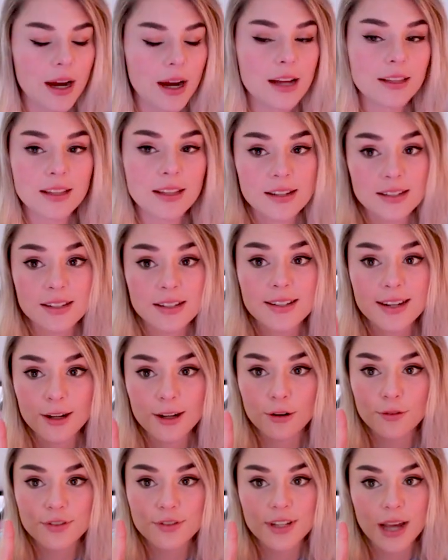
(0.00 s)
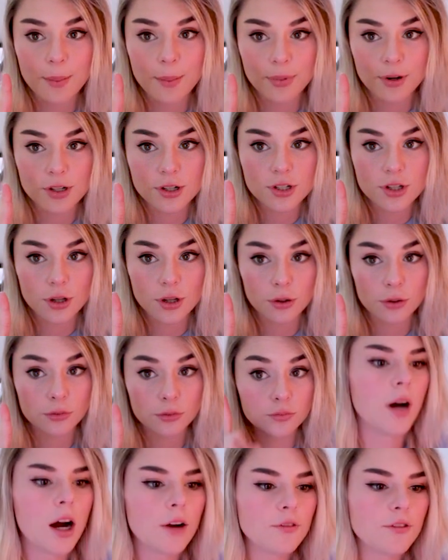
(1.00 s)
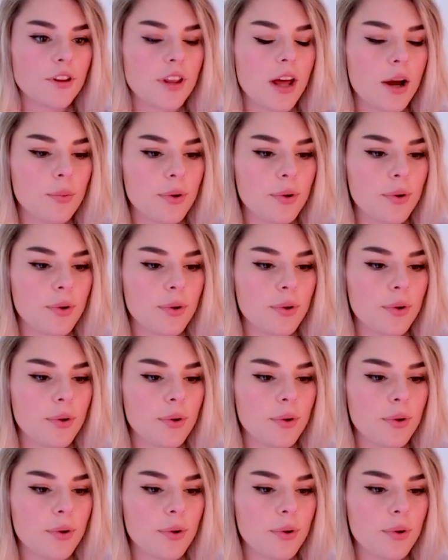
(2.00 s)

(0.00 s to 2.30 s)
It doesn't take off sappers though. After that